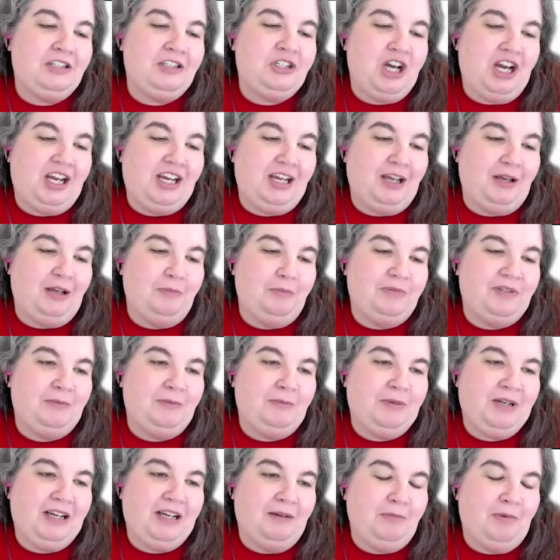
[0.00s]
Jacob to
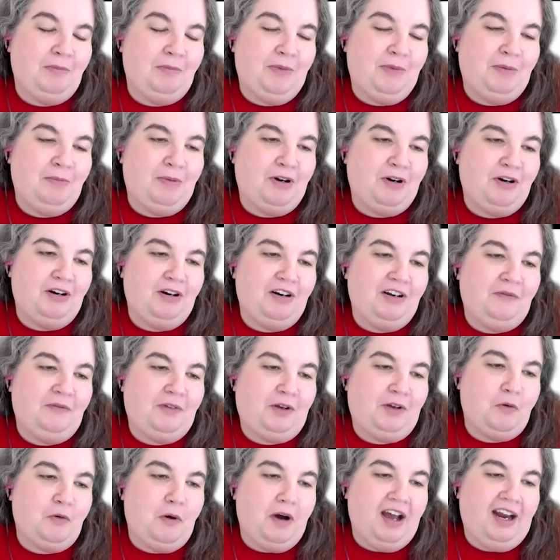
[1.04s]
become a member of the
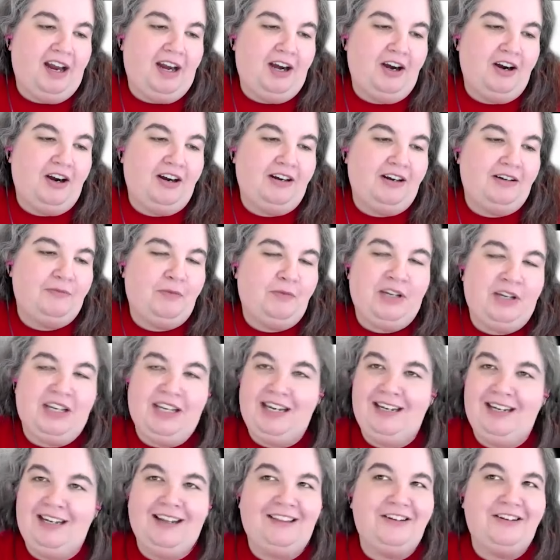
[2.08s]
choir. We
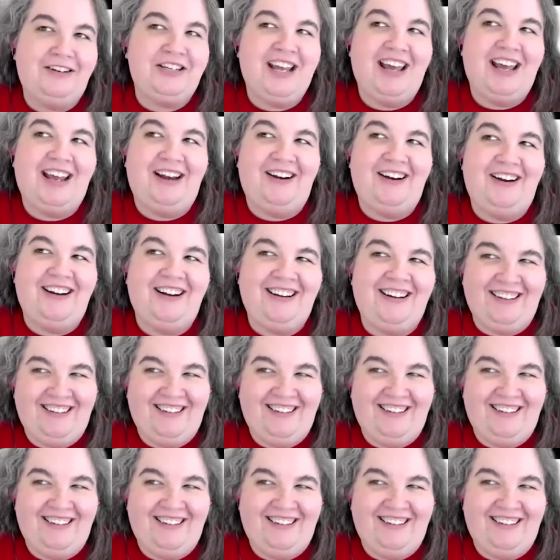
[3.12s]
need another tenor.